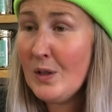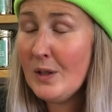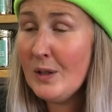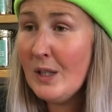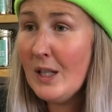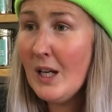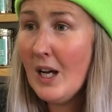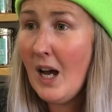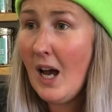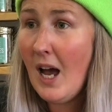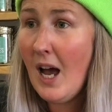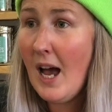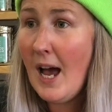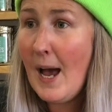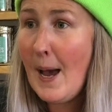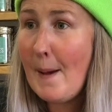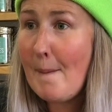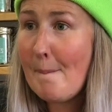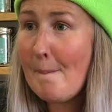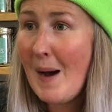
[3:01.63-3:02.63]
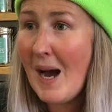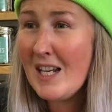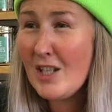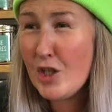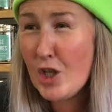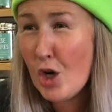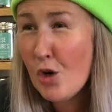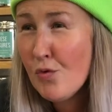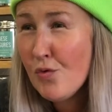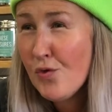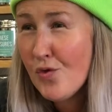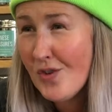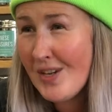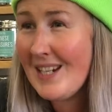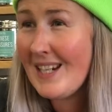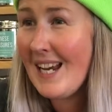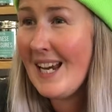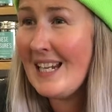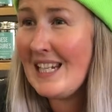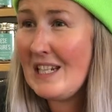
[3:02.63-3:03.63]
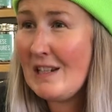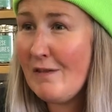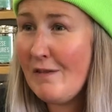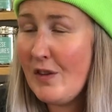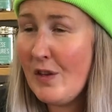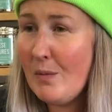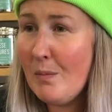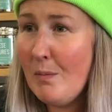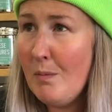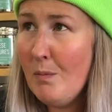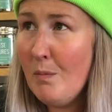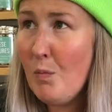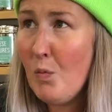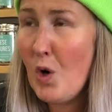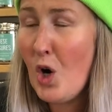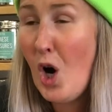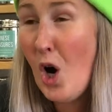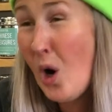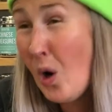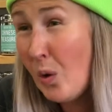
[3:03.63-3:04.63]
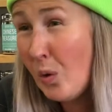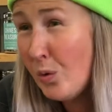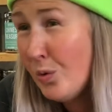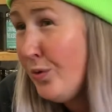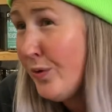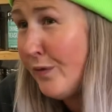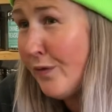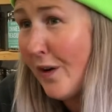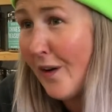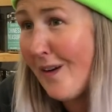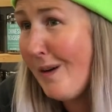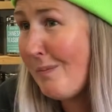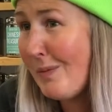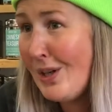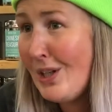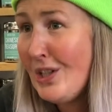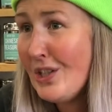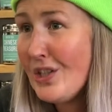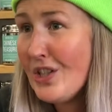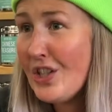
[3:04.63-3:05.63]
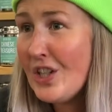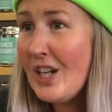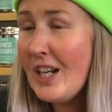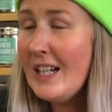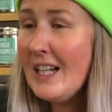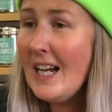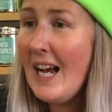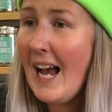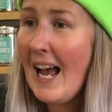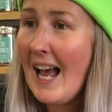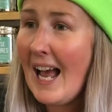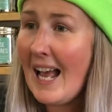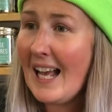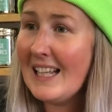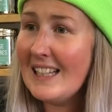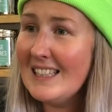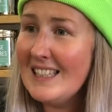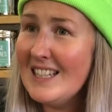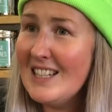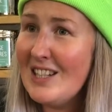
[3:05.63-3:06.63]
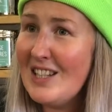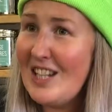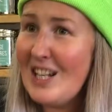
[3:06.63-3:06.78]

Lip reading: I don't drink any of them cold very much, and the Earl